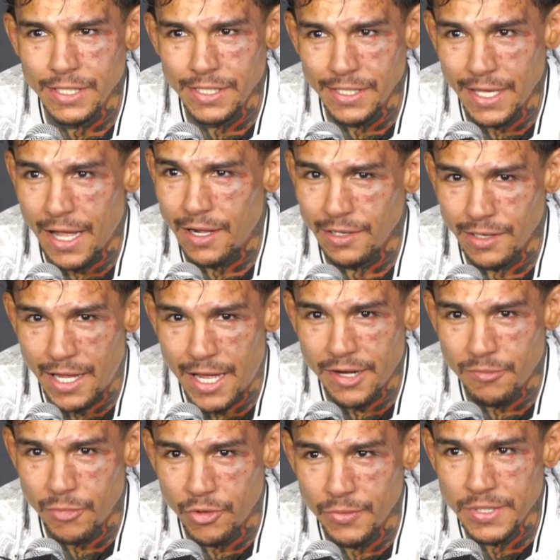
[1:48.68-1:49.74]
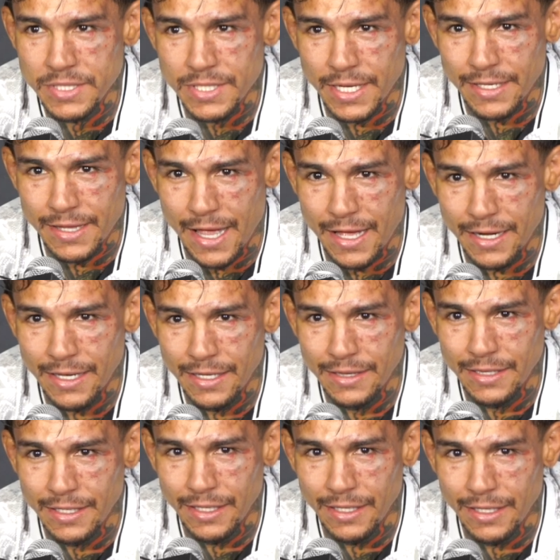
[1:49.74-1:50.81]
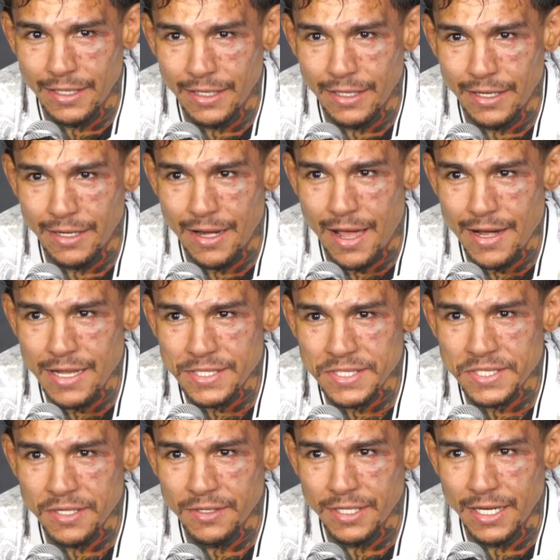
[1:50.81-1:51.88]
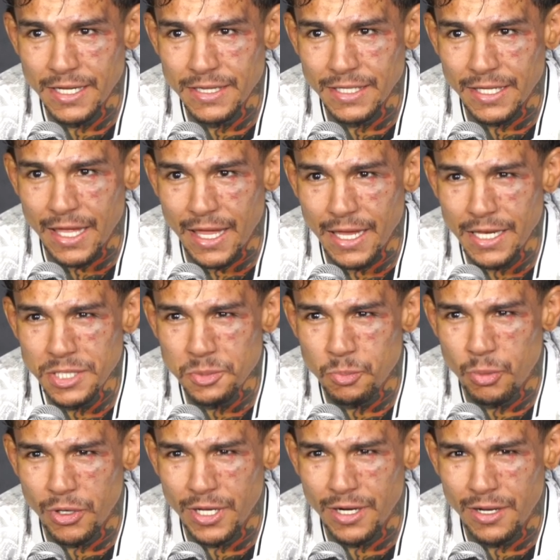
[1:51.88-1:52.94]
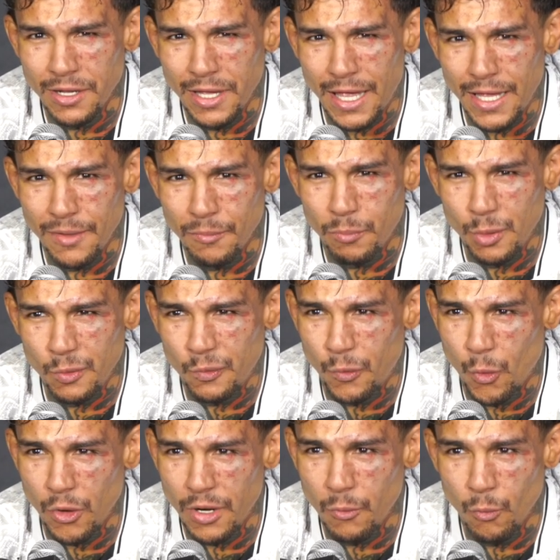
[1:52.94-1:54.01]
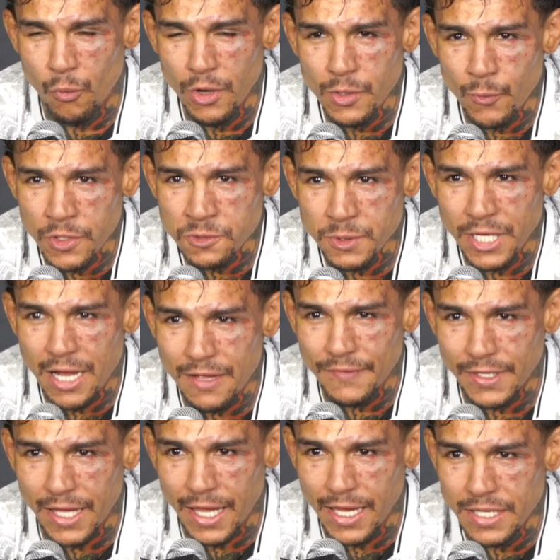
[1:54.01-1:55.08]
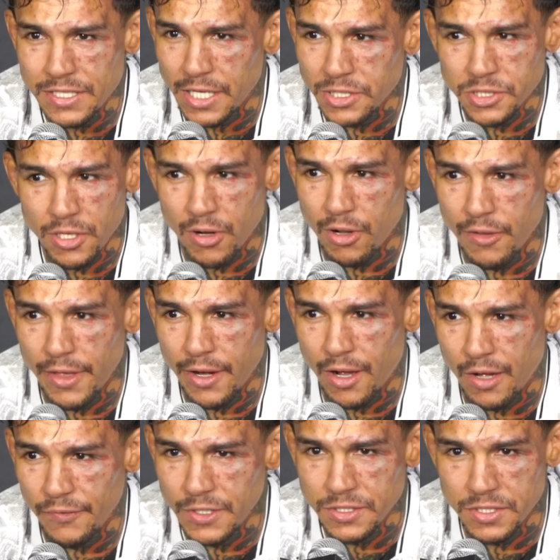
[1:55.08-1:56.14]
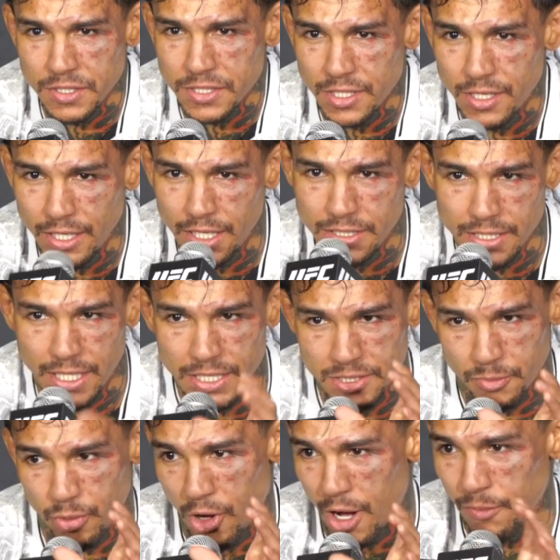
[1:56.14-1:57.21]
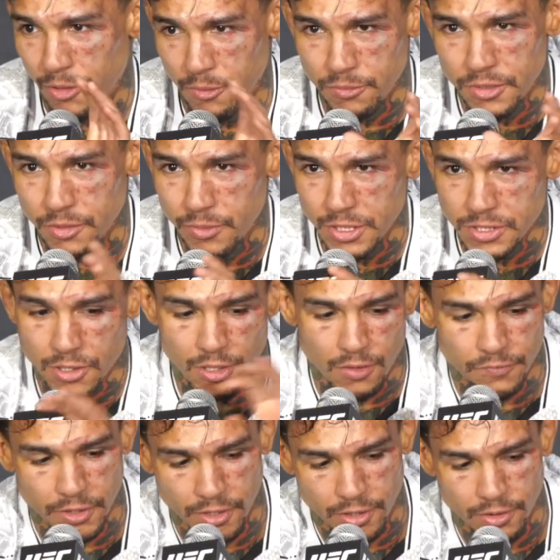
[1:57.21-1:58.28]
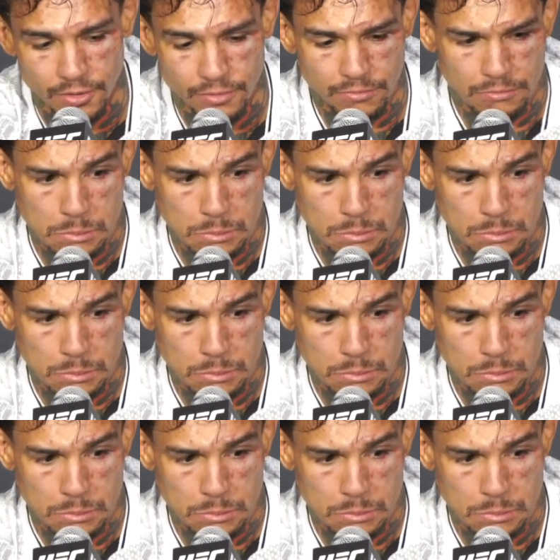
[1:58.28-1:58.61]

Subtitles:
Yeah, a lot of moments like that, not necessarily in the cage, but before. Once we got in the cage, I shut all that off. He's a problem to be solved, you know?